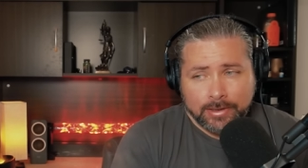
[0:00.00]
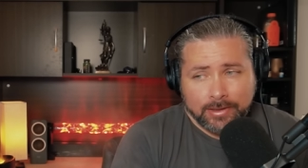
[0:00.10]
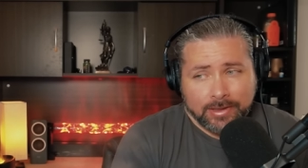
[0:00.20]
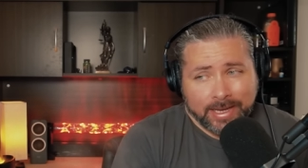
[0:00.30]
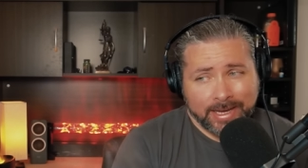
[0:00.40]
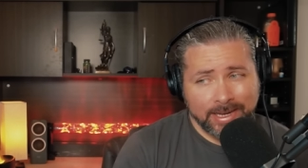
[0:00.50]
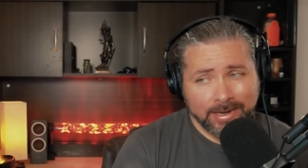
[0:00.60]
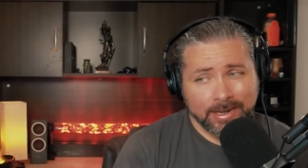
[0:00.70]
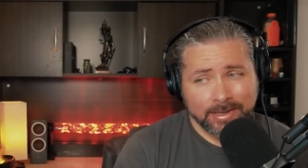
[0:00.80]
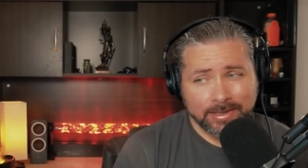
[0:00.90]

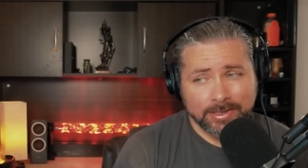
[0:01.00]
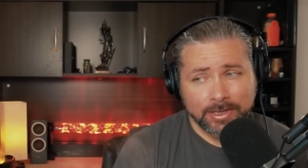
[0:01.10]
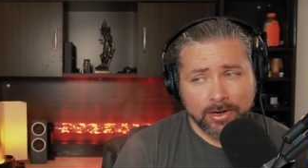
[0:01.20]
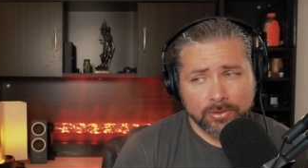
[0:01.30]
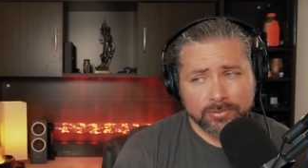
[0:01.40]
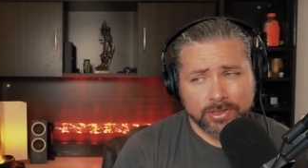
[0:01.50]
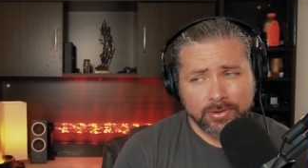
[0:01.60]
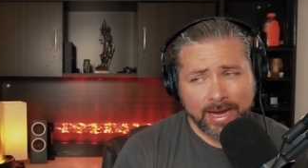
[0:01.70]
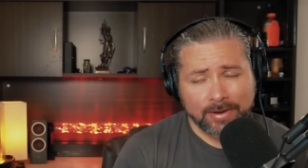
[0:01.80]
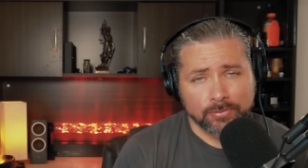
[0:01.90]
then, you know, you
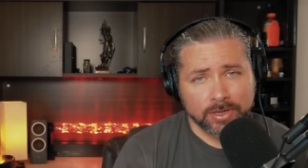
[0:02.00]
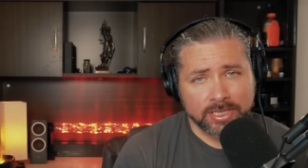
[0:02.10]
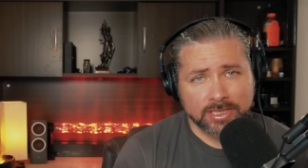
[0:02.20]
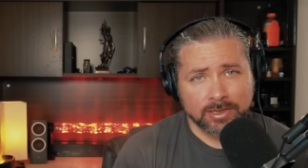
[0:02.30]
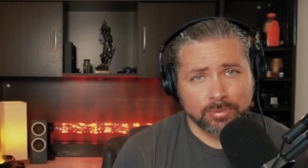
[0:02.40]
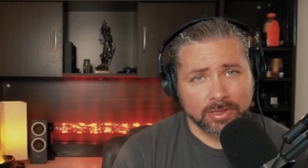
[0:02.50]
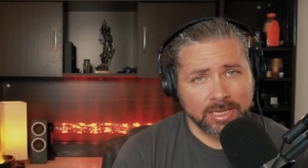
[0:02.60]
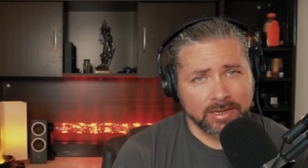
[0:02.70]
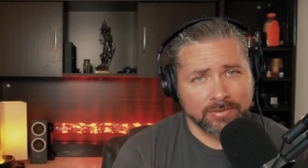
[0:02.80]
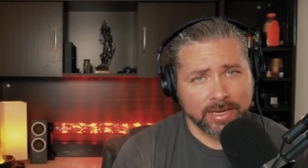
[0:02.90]
have reason to
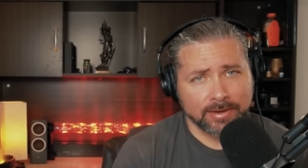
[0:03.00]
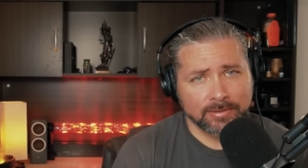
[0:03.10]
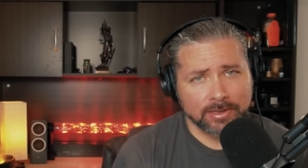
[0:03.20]
believe that,